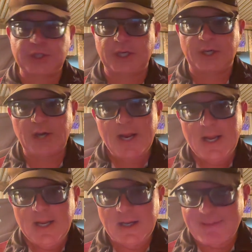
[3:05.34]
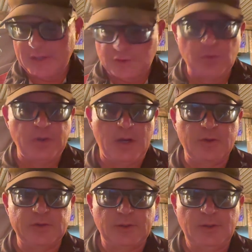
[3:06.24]
year in about 2
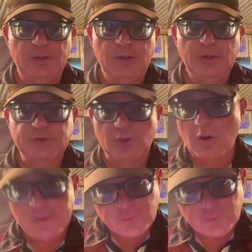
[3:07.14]
years. So if